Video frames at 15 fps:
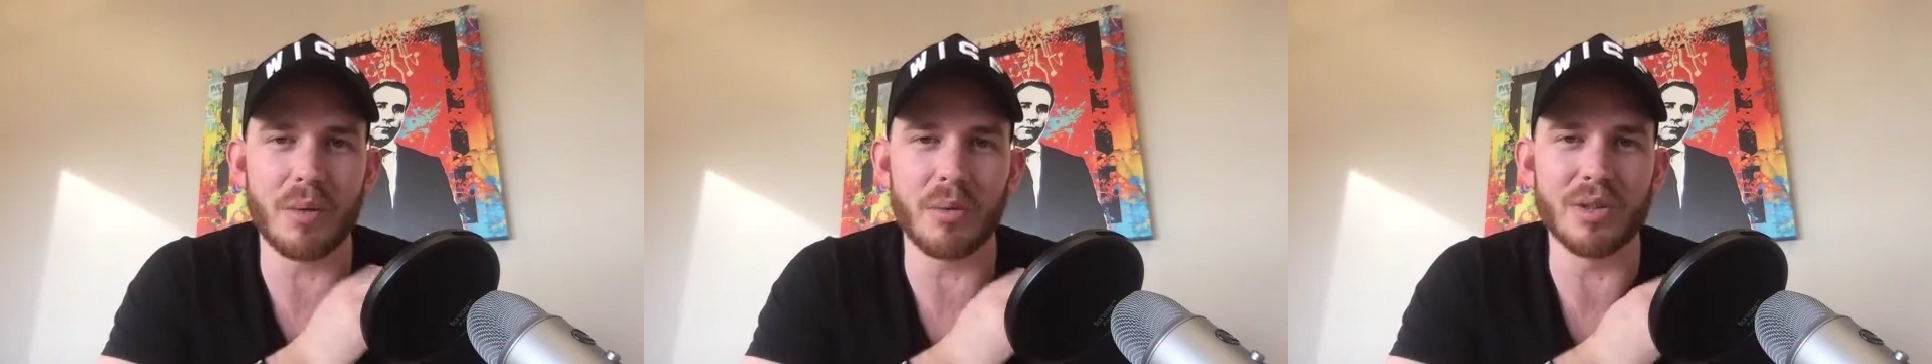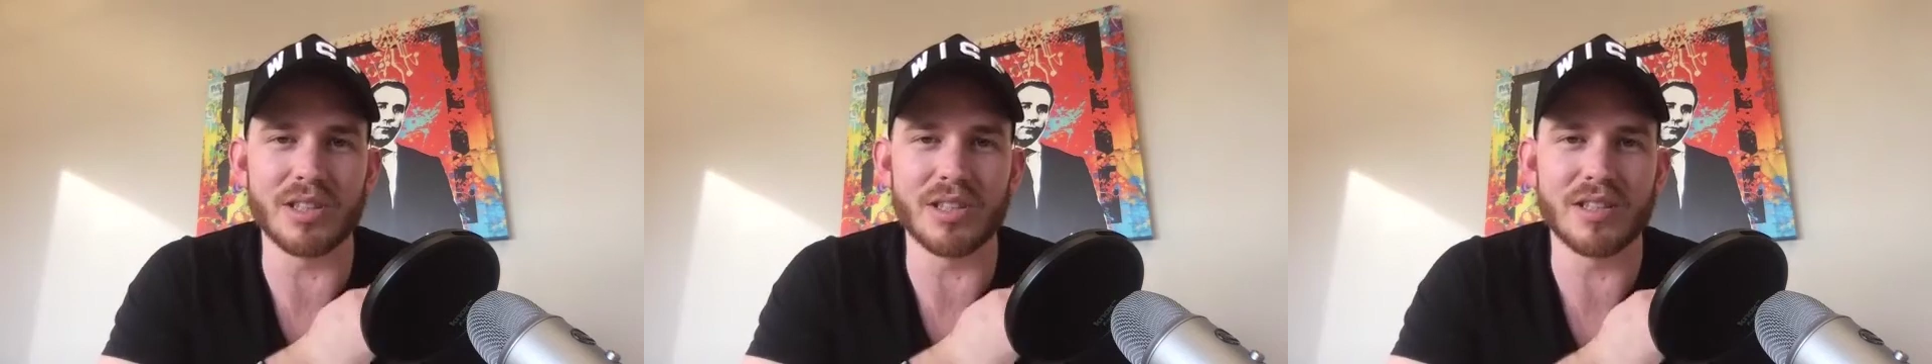
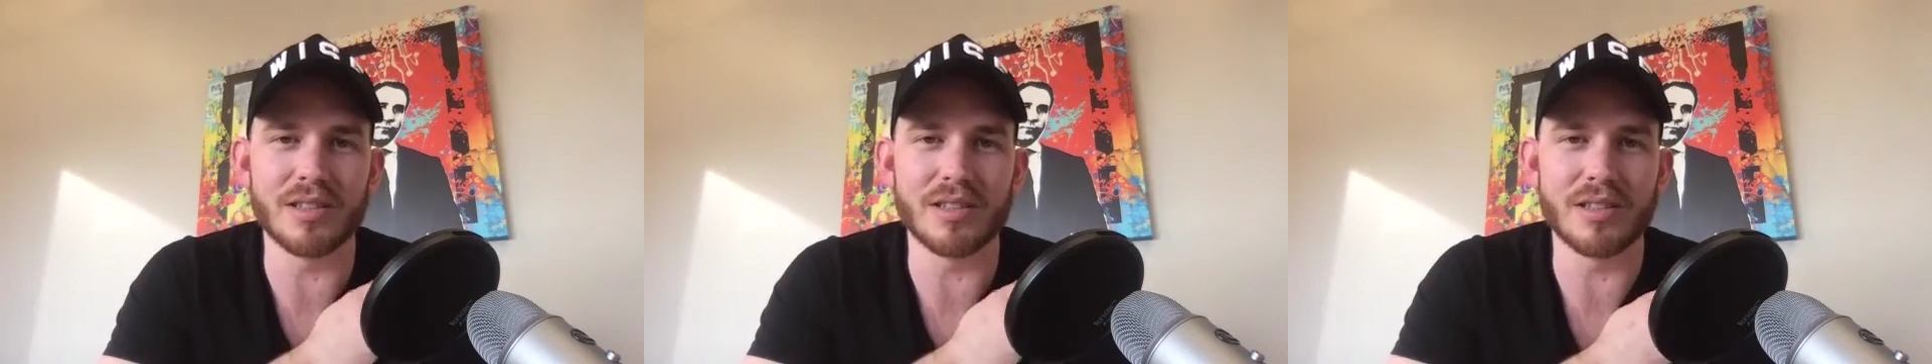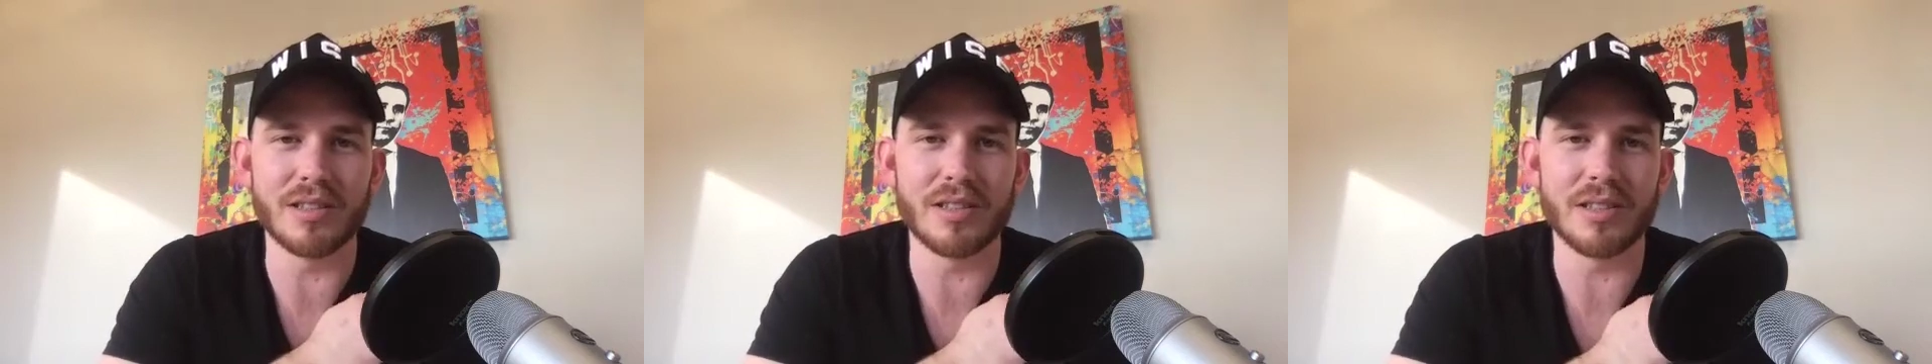
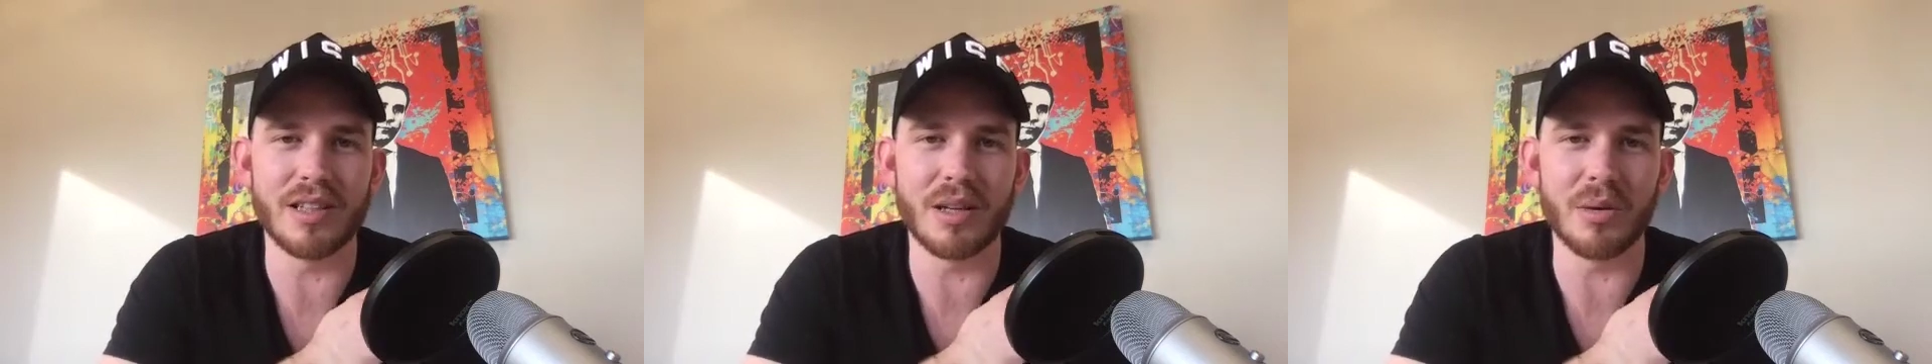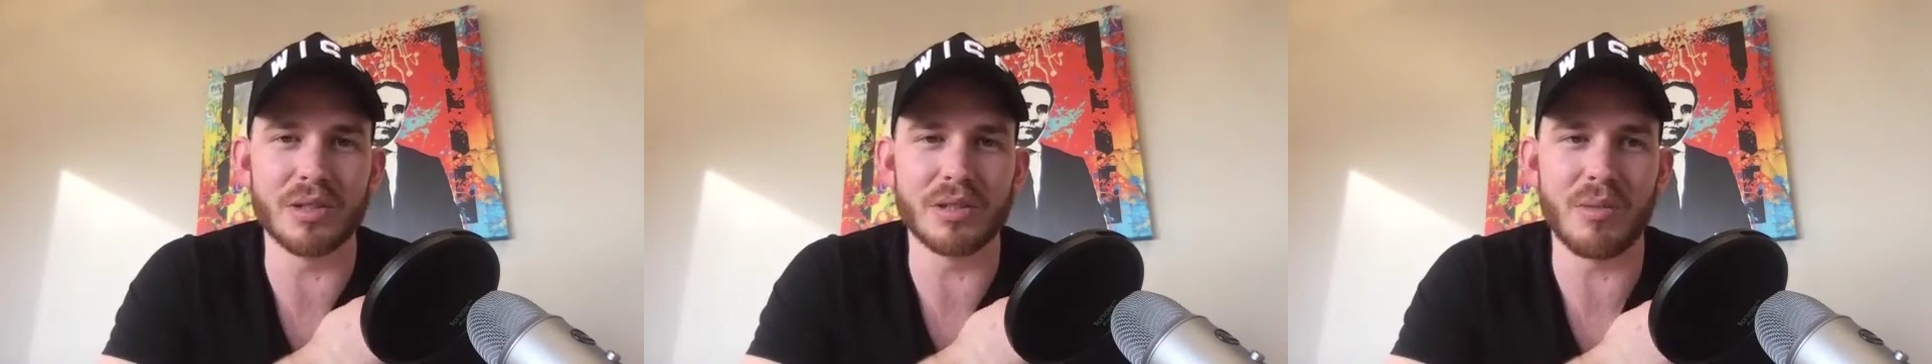
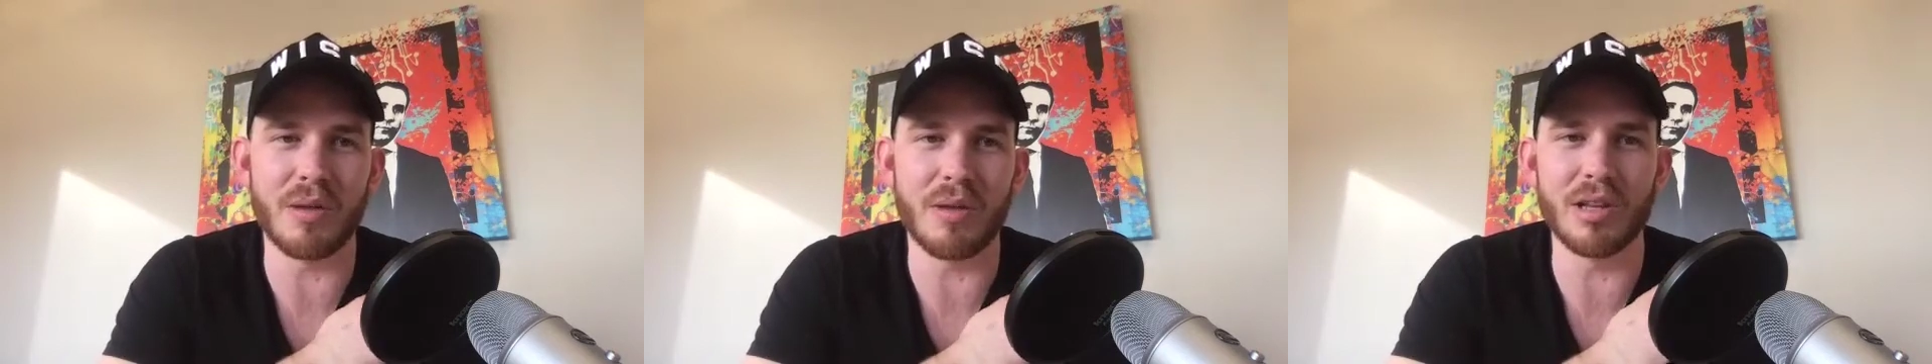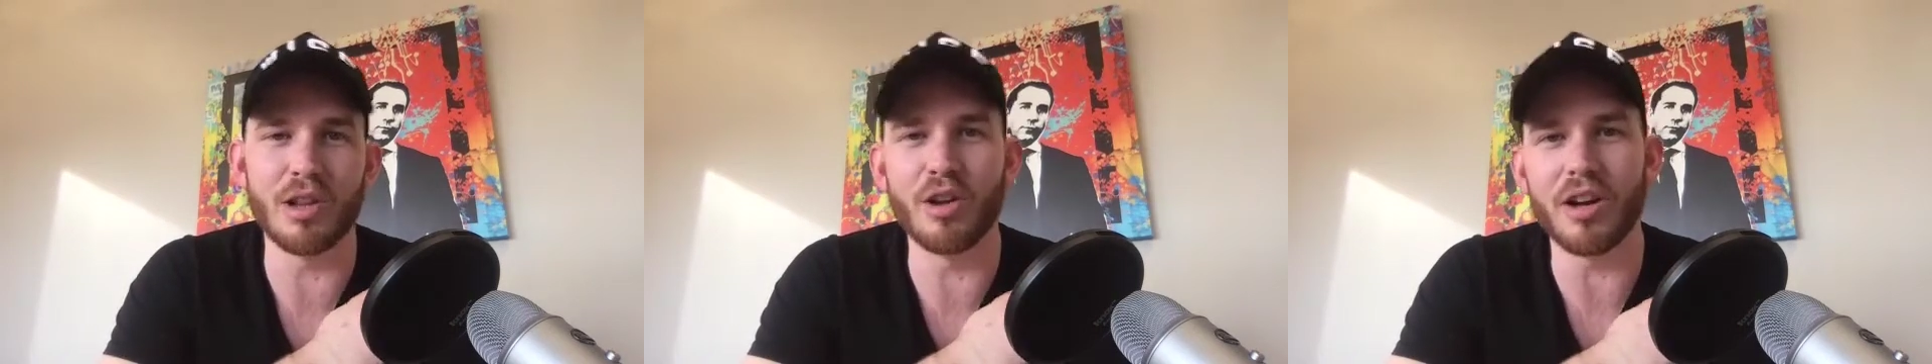was
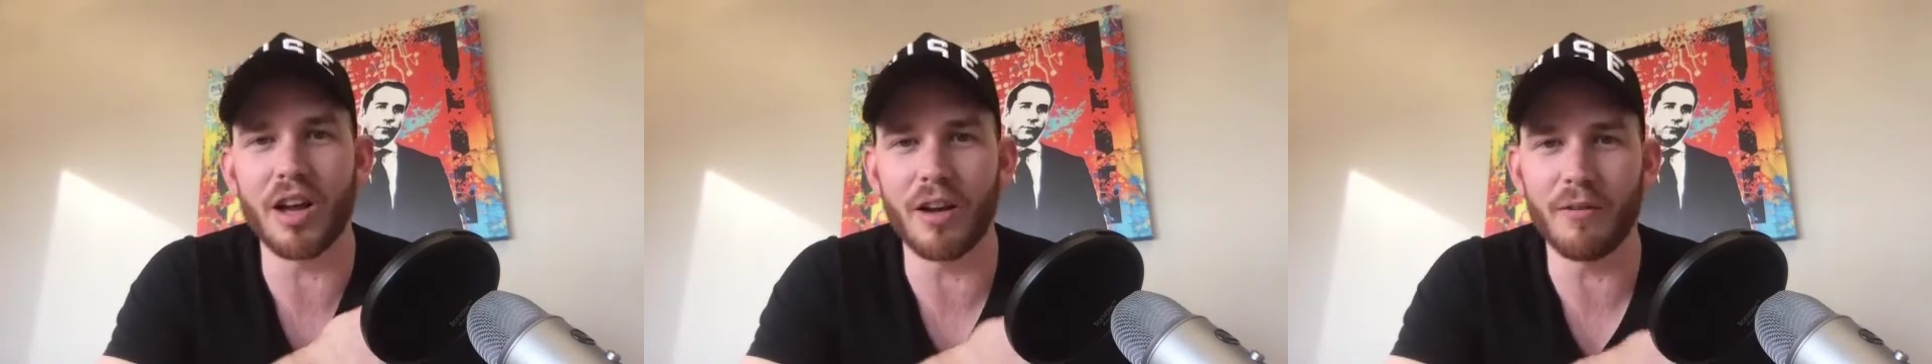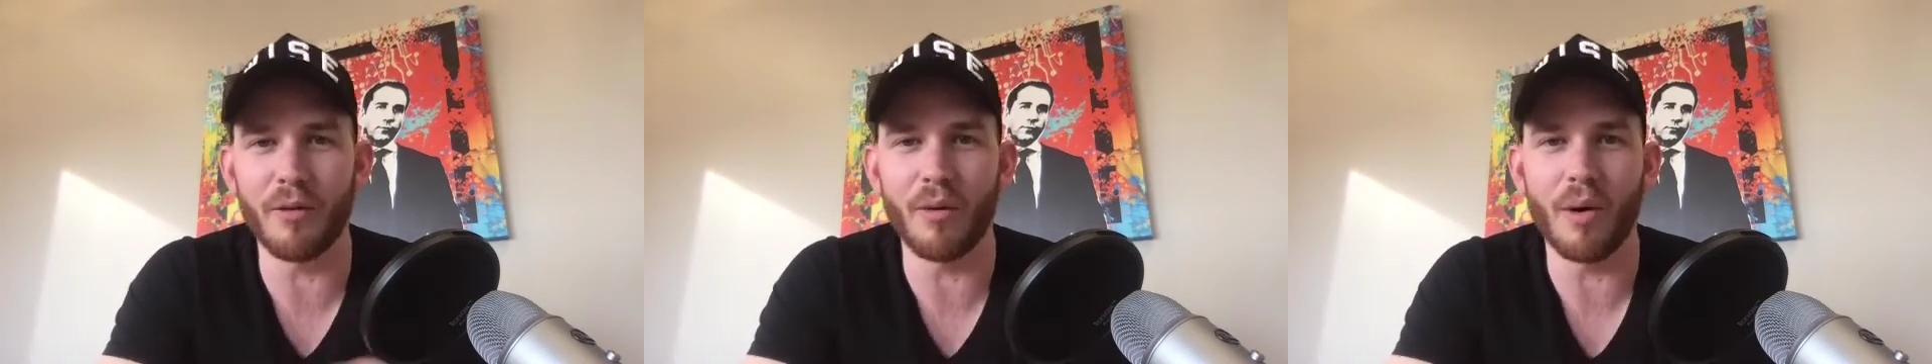maybe
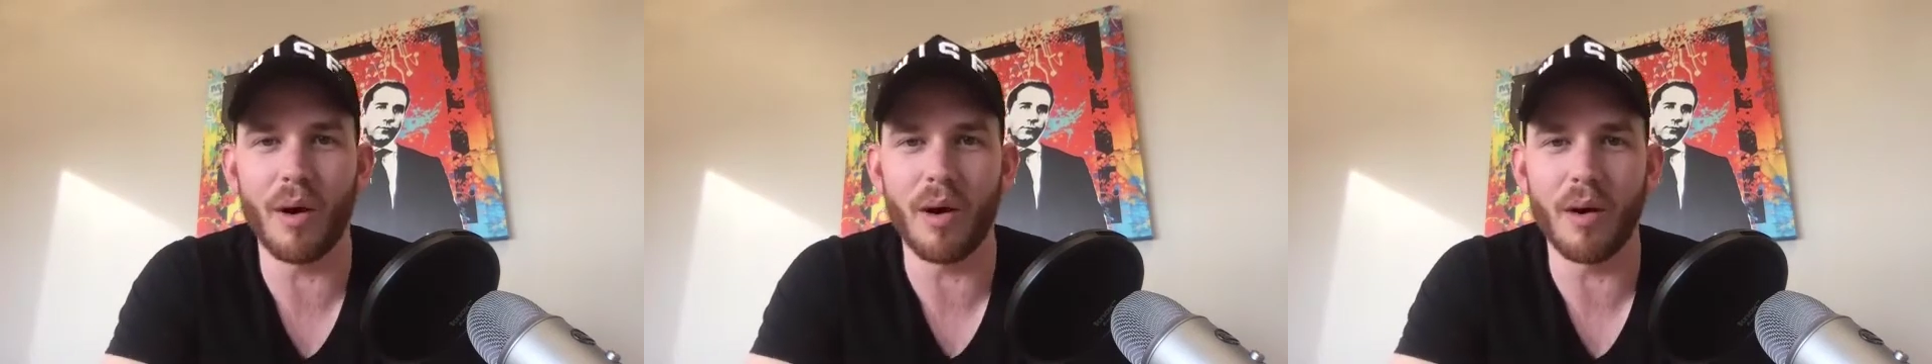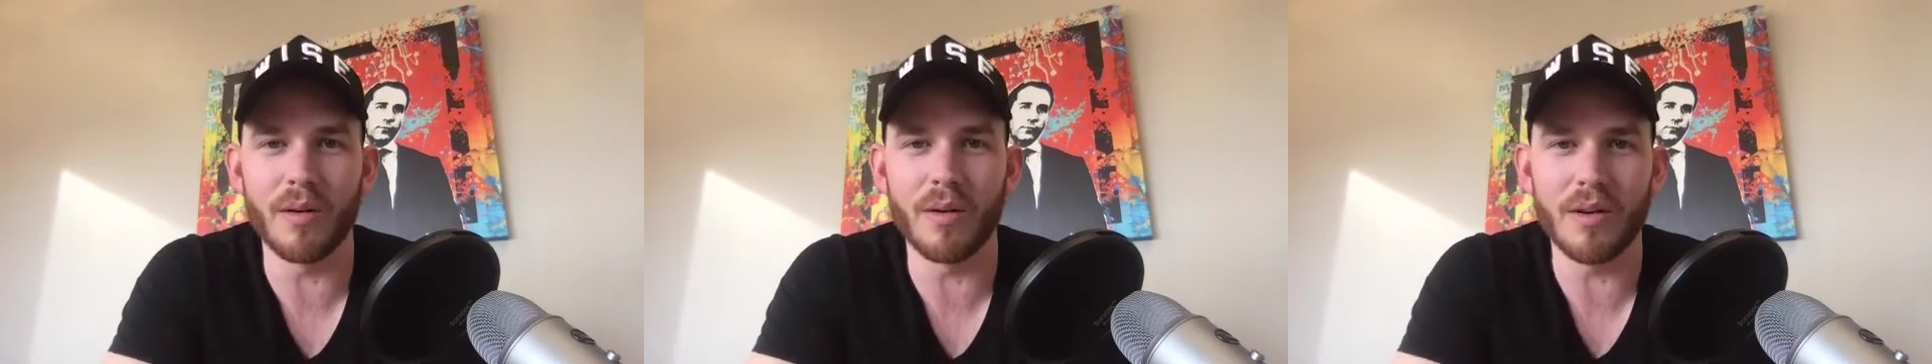looking
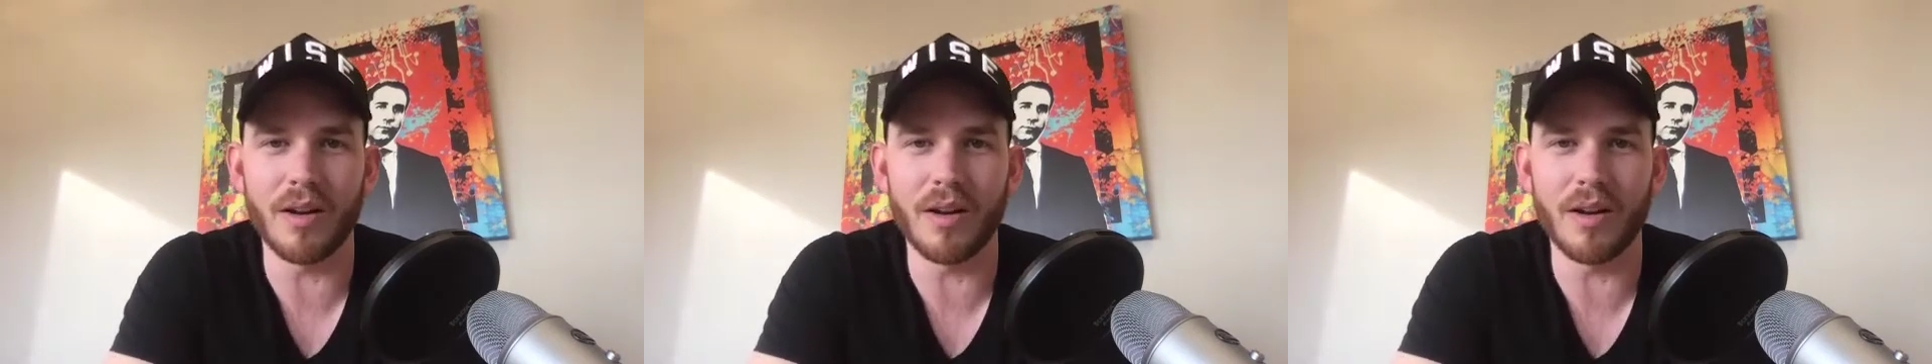for